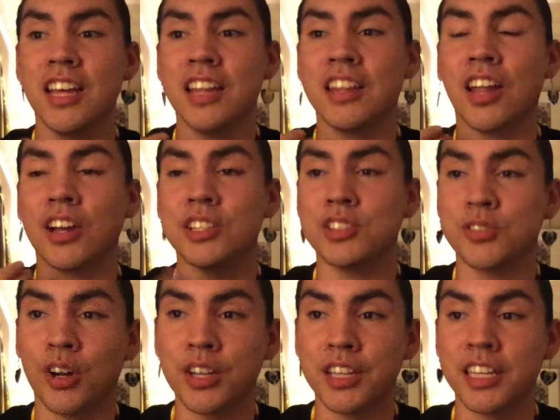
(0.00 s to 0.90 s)
that are
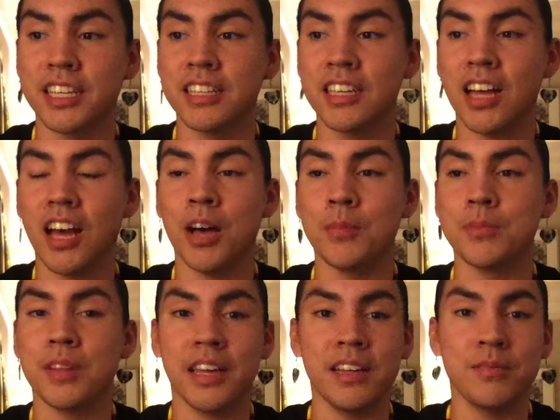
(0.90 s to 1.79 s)
struggling, um,
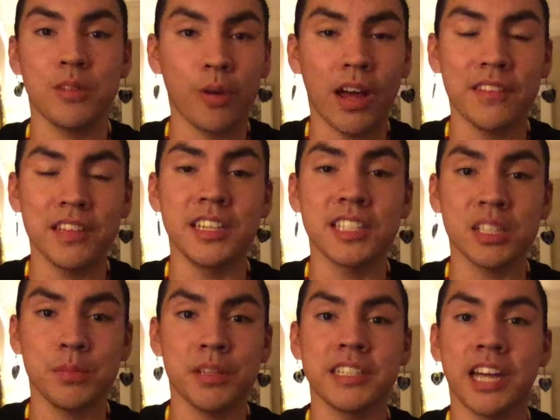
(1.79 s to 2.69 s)
they don't have the
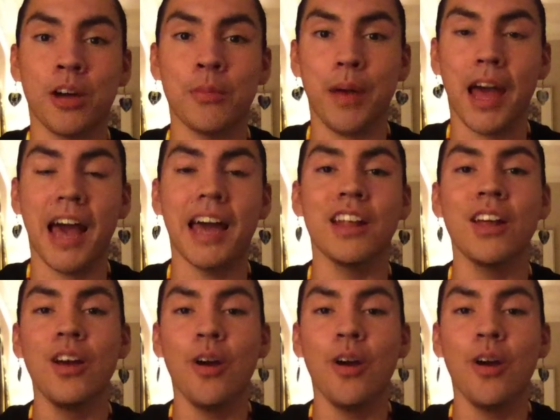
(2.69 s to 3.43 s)
discipline down pat,